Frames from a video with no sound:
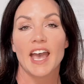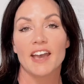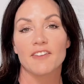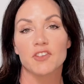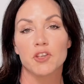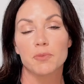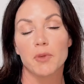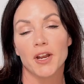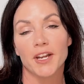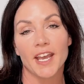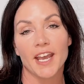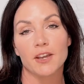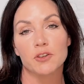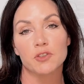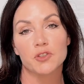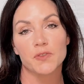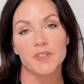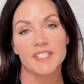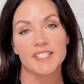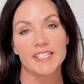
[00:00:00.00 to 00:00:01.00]
Have you bought a
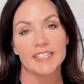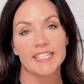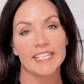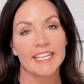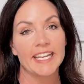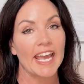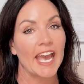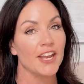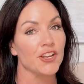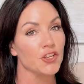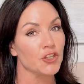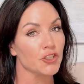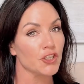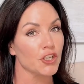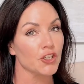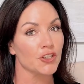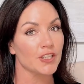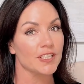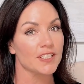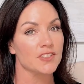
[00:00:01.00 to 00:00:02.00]
house recently and you're
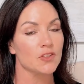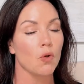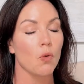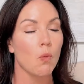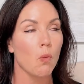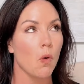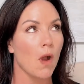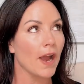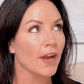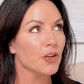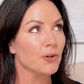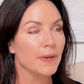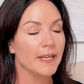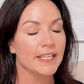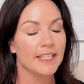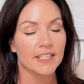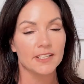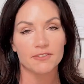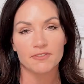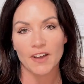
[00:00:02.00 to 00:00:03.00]
curious, why do I
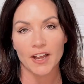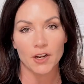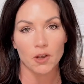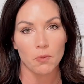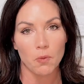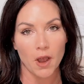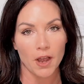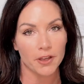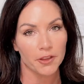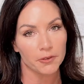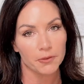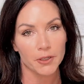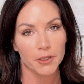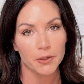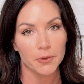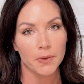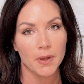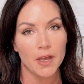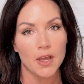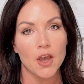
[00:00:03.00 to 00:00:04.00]
need a final
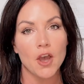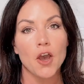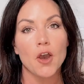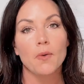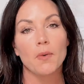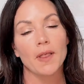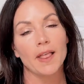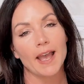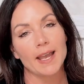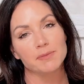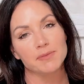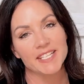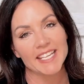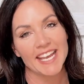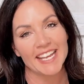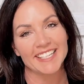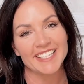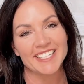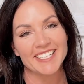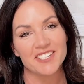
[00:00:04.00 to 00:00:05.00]
walkthrough? Well, I'm
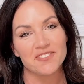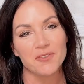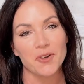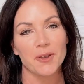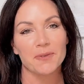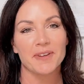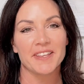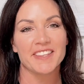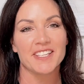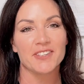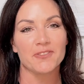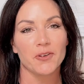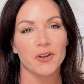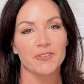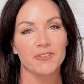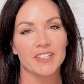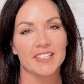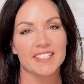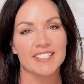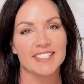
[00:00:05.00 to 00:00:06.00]
Tanya Evoy with Evoy
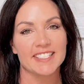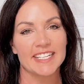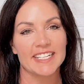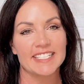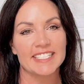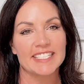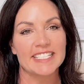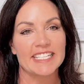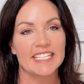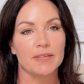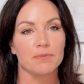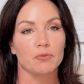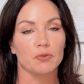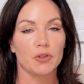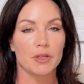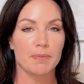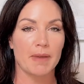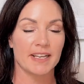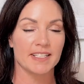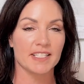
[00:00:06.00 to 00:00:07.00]
Real Estate Team
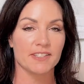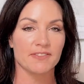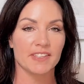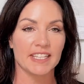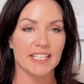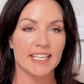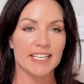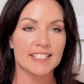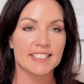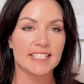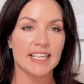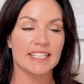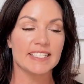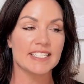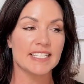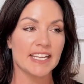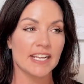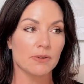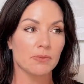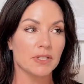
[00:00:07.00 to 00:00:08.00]
RE/MAX Affiliates, and
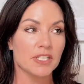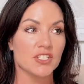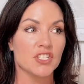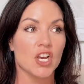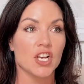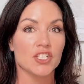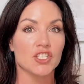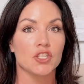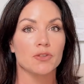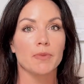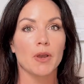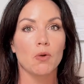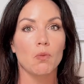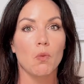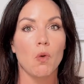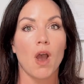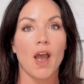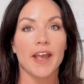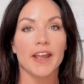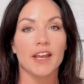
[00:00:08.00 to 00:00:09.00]
today I want to talk to you about
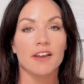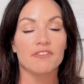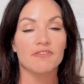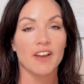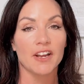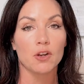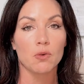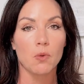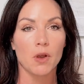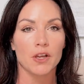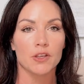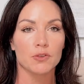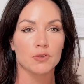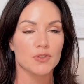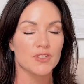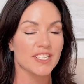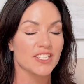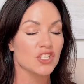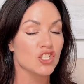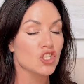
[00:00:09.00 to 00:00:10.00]
why a final walkthrough
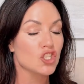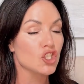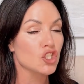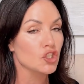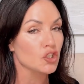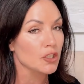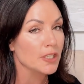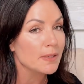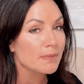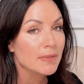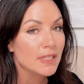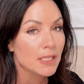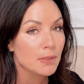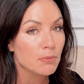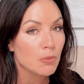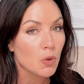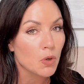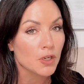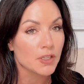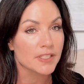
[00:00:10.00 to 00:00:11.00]
is extremely
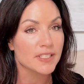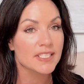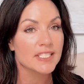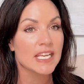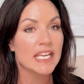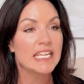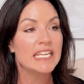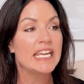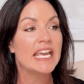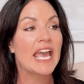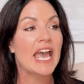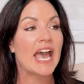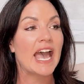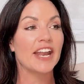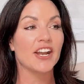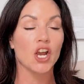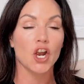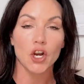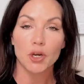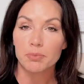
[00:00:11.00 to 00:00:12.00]
important
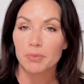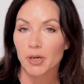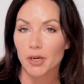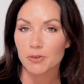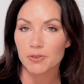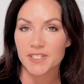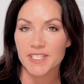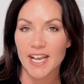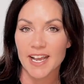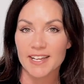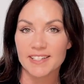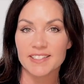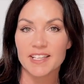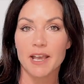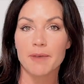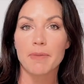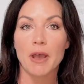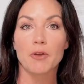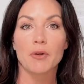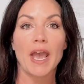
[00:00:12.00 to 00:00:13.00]
and our process
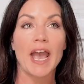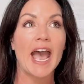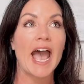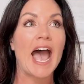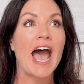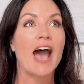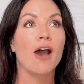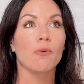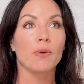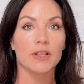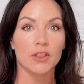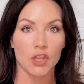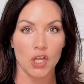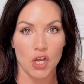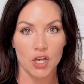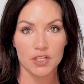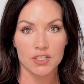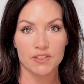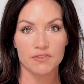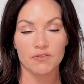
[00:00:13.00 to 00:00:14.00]
about how it
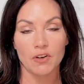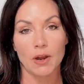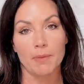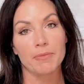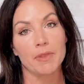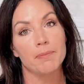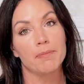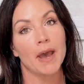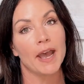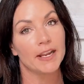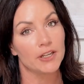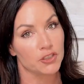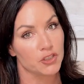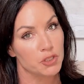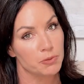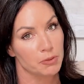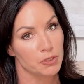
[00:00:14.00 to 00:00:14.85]
looks from the buyer's